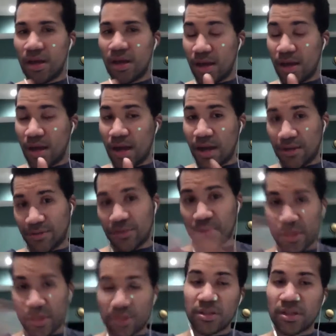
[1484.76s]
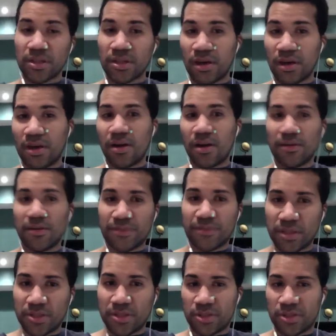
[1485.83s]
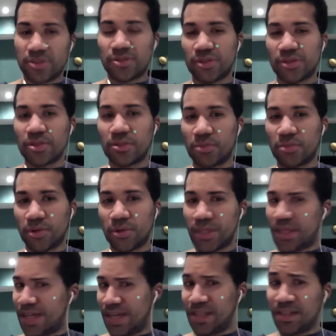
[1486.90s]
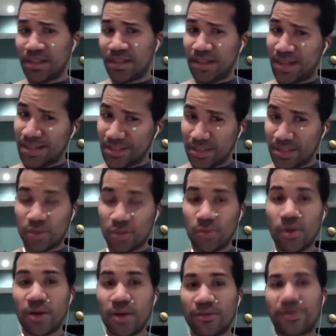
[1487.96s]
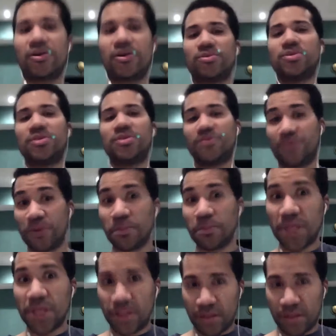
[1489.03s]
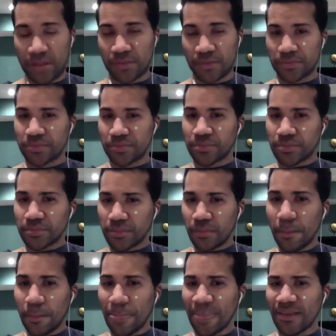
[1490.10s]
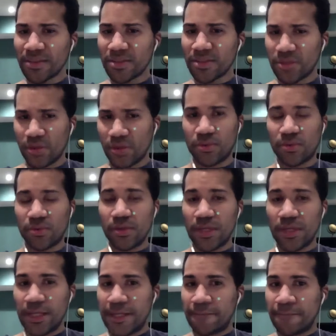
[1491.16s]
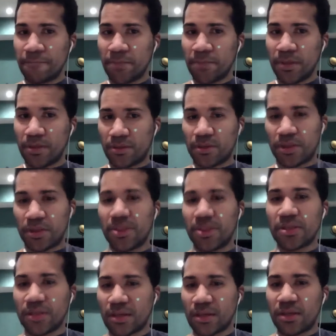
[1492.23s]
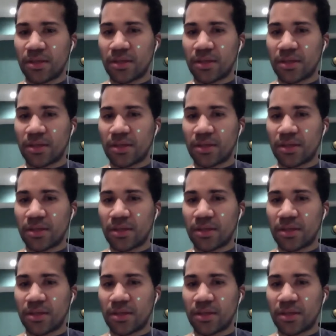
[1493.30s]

after I took it off the charger in the morning, and it lasted 12 hours for me. So You know what I mean? Like